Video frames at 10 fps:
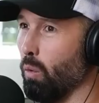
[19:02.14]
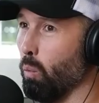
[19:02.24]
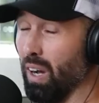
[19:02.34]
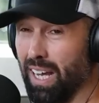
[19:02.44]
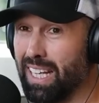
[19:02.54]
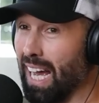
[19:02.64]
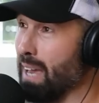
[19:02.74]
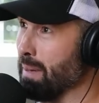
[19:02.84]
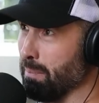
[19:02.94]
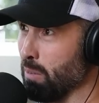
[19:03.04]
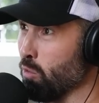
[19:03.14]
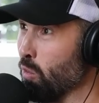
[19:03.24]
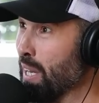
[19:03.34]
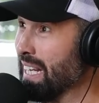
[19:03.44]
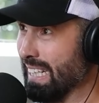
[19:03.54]
Well, he came at me
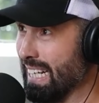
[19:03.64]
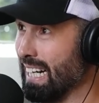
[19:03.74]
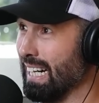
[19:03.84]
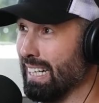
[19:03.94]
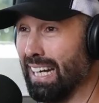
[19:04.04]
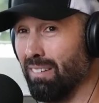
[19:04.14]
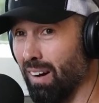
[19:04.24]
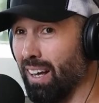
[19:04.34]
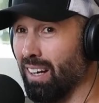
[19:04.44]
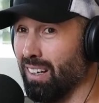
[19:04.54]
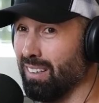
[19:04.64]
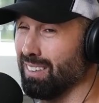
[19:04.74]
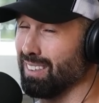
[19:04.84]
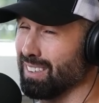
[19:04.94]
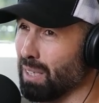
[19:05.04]
really hard. Anyway,
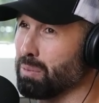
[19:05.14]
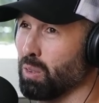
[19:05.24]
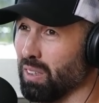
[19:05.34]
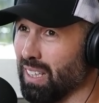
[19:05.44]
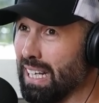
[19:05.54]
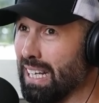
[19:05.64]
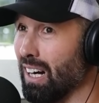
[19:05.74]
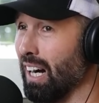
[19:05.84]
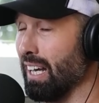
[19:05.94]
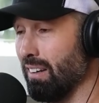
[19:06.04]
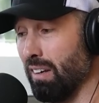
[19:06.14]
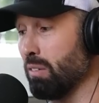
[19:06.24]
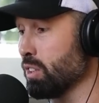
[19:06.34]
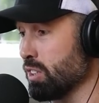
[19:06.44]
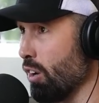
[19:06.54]
subsequently, it
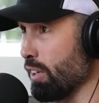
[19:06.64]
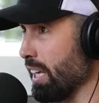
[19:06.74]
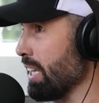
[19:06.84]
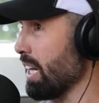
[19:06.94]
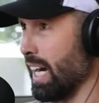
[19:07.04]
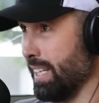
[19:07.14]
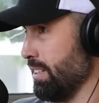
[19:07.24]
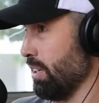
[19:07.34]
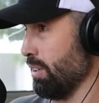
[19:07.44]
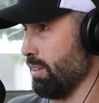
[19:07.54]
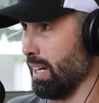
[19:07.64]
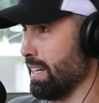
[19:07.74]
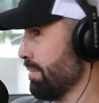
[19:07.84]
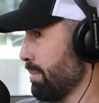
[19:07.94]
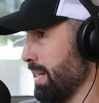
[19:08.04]
was no-gi. I didn't know, I'd
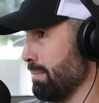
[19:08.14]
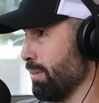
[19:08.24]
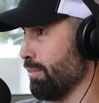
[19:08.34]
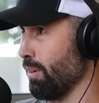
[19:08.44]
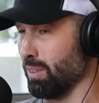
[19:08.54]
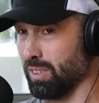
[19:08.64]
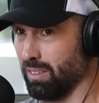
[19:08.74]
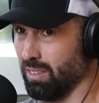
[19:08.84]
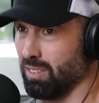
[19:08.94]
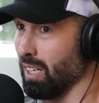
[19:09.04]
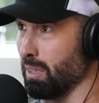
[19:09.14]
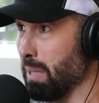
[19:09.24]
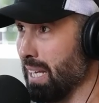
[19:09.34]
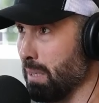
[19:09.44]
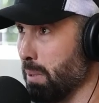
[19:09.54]
never met him before. I was like, this guy could
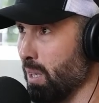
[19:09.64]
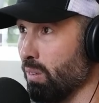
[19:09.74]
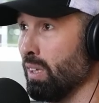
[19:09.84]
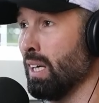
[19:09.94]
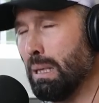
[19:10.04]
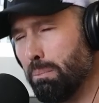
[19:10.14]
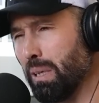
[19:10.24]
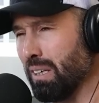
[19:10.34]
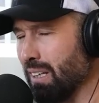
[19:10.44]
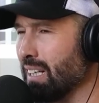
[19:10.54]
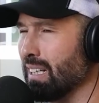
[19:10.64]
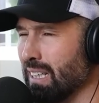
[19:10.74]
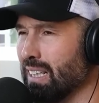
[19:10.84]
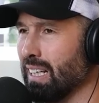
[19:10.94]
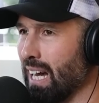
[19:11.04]
be any belt. But
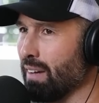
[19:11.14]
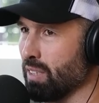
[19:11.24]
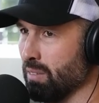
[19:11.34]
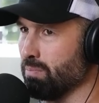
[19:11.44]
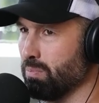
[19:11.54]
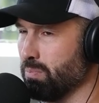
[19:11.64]
clearly after